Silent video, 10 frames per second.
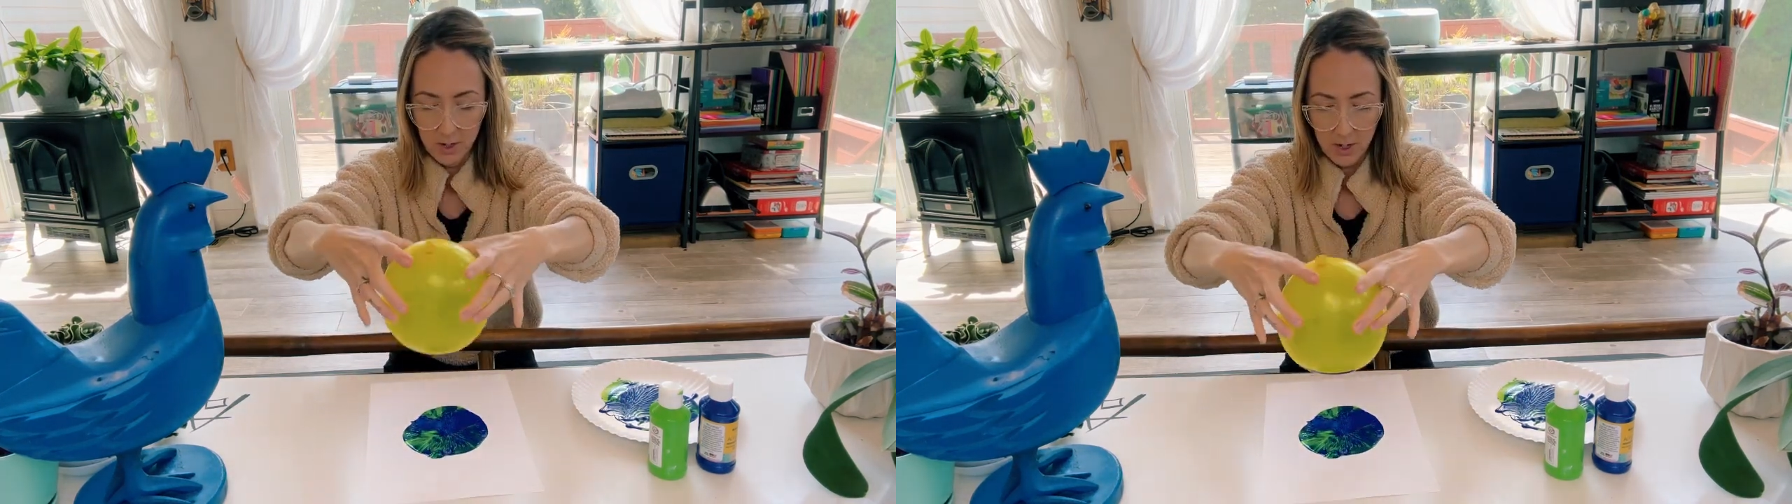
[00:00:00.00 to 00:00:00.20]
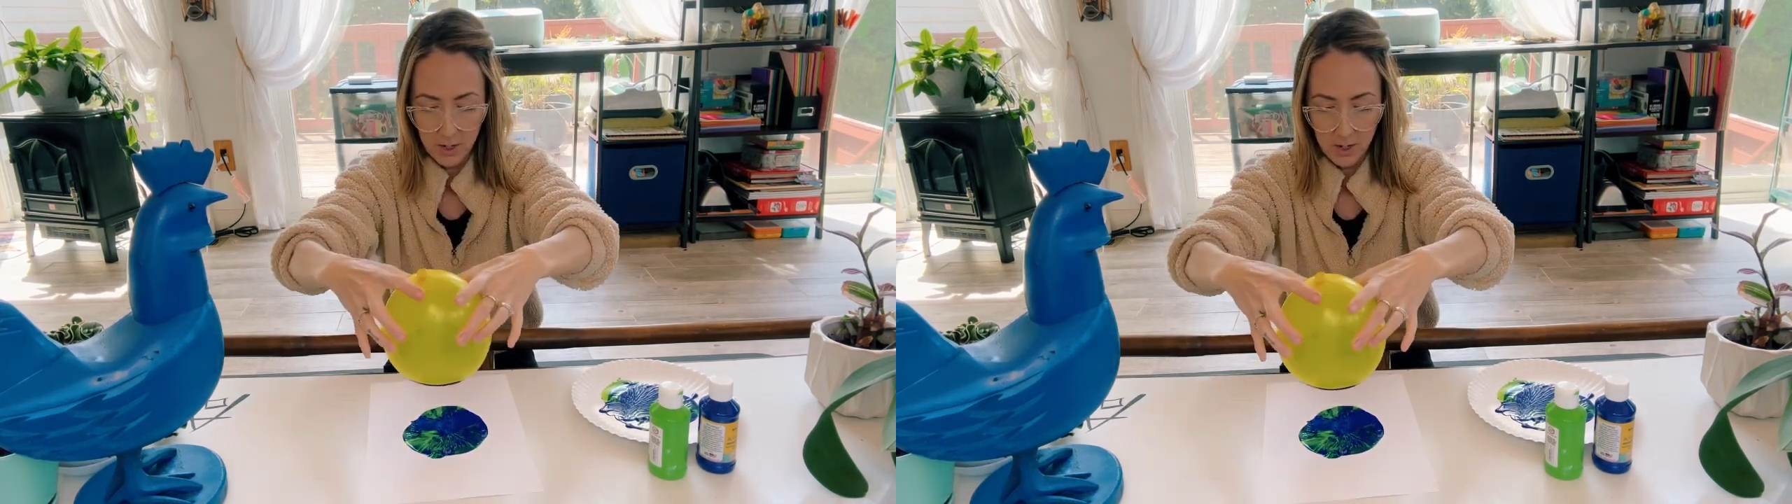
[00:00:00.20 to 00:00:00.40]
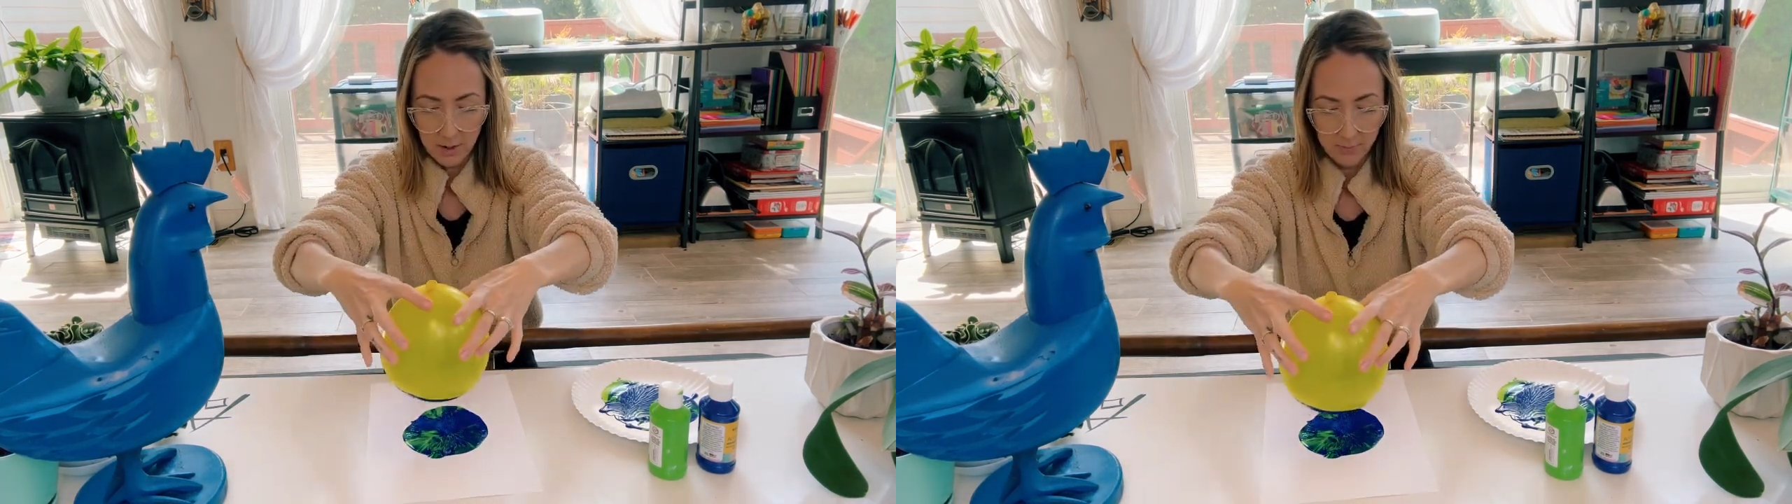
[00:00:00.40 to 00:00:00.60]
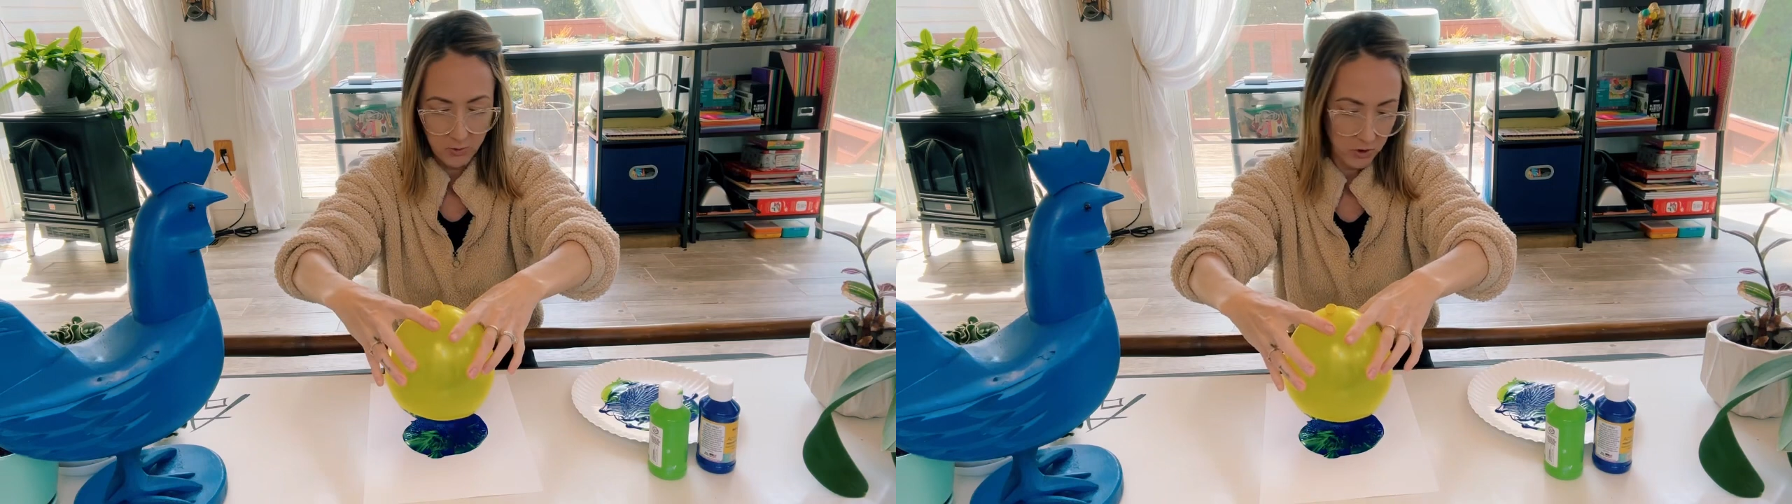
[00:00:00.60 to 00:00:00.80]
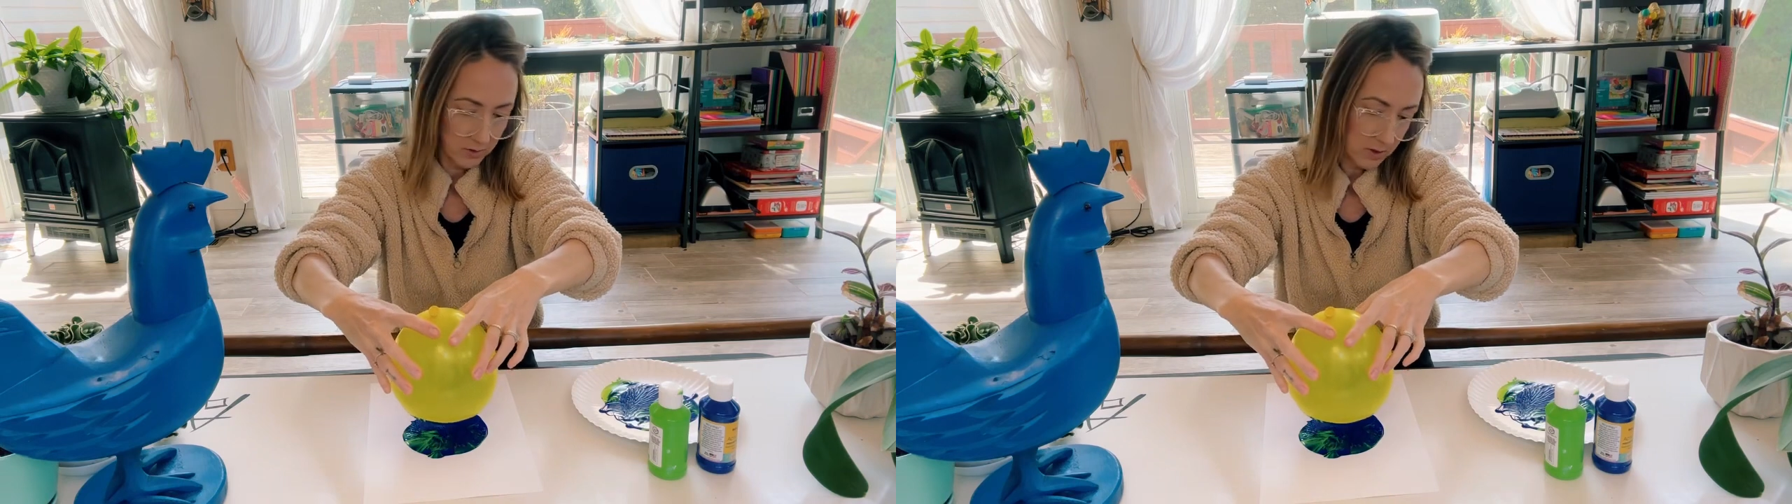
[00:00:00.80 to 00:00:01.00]
and I'm
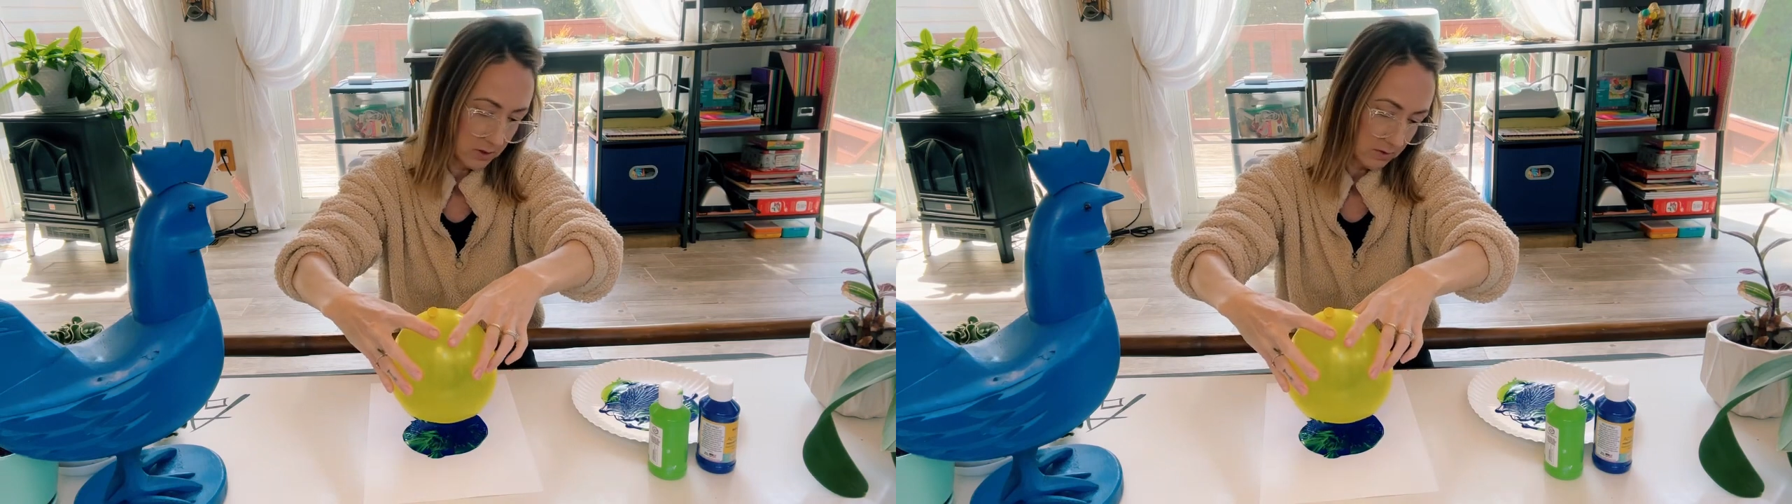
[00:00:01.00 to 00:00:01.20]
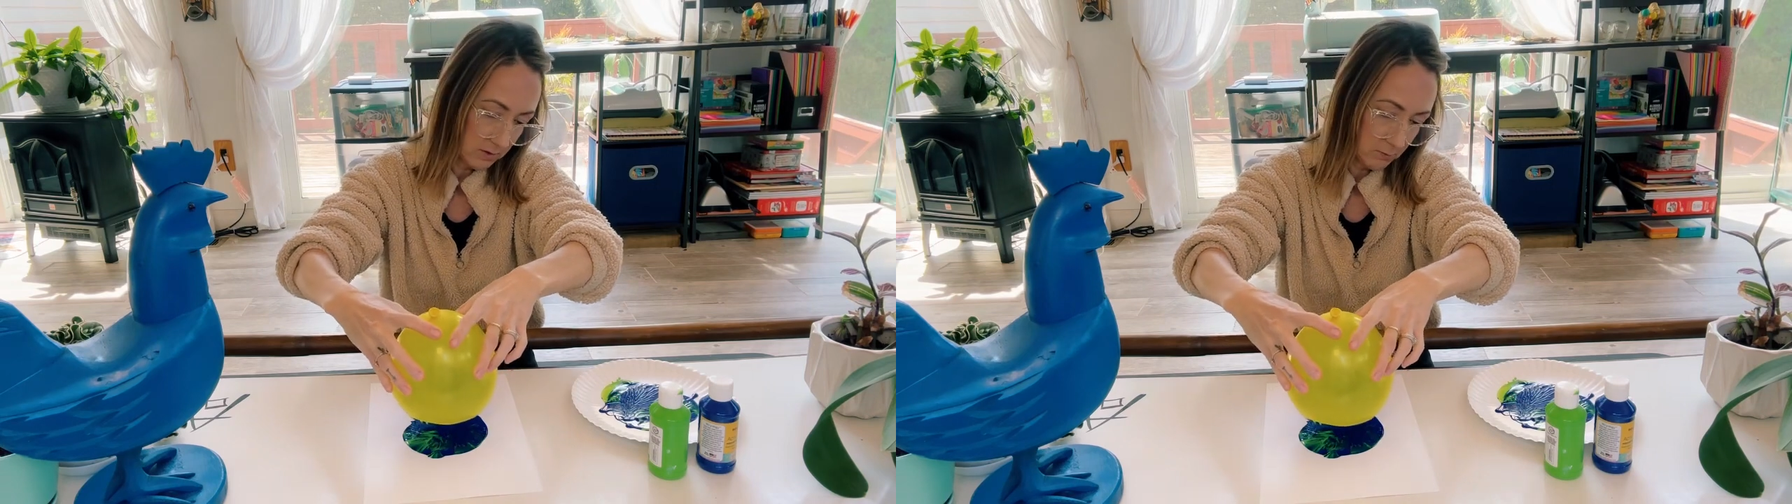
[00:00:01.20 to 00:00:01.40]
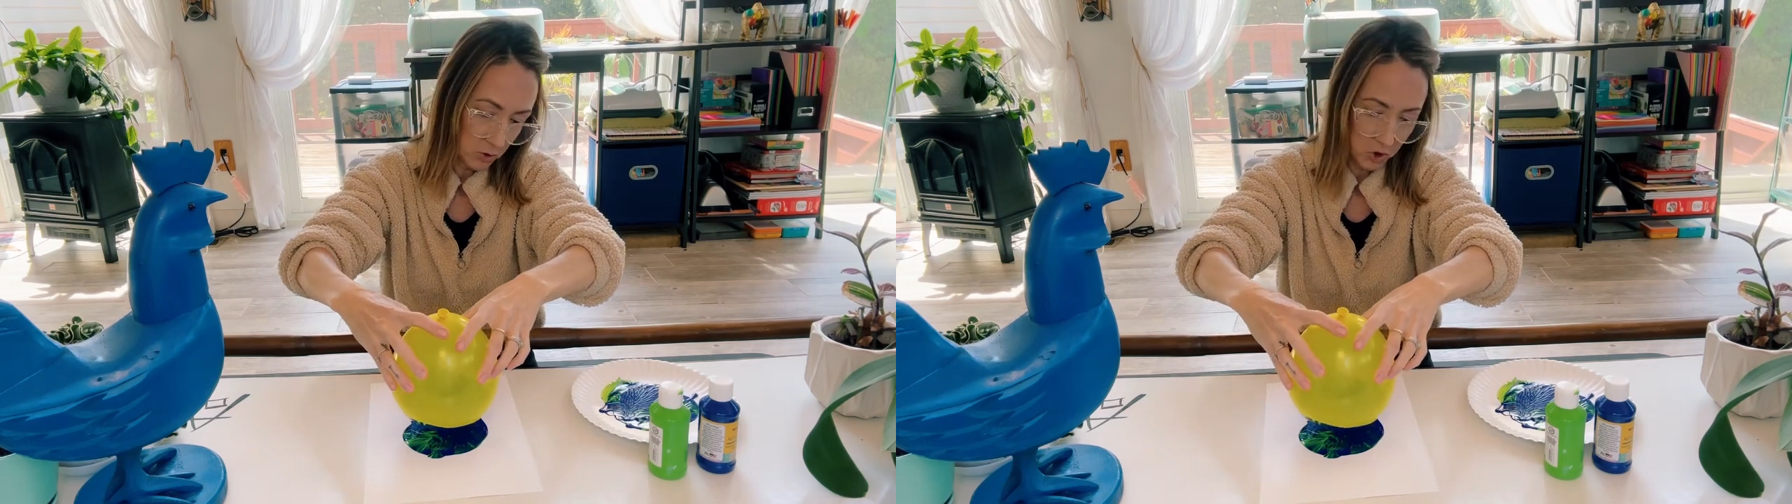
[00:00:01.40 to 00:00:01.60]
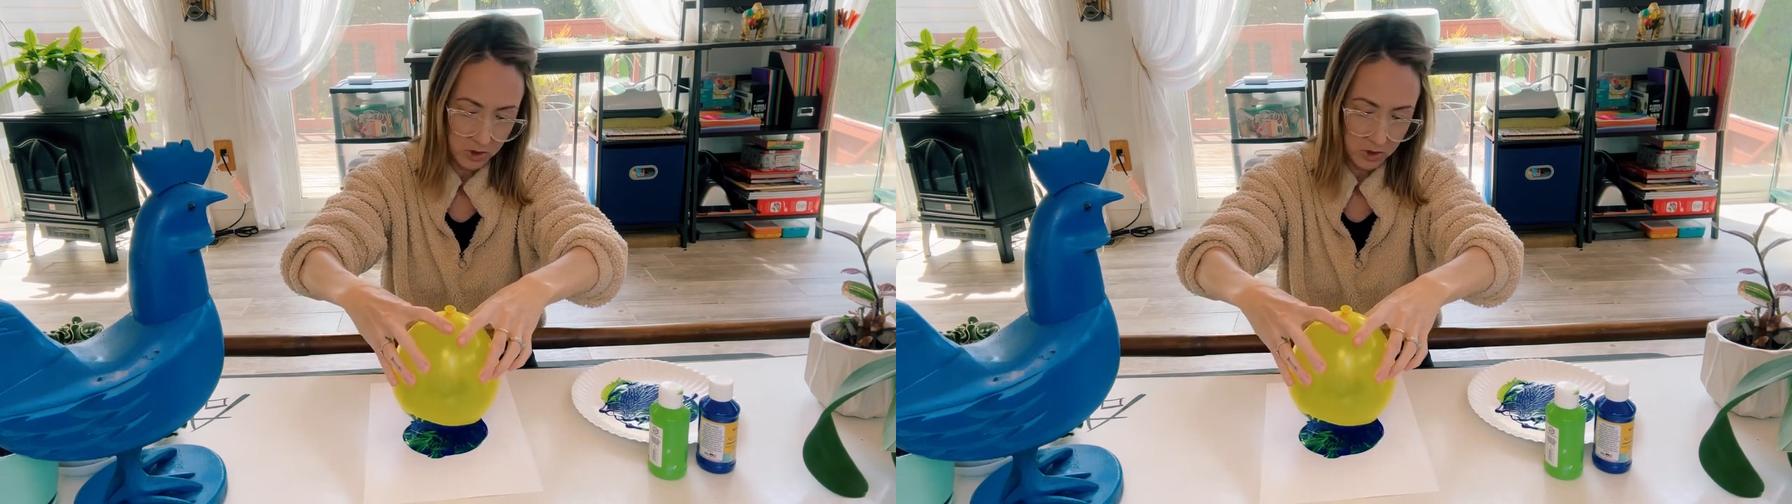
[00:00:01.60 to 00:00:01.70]
just gonna smush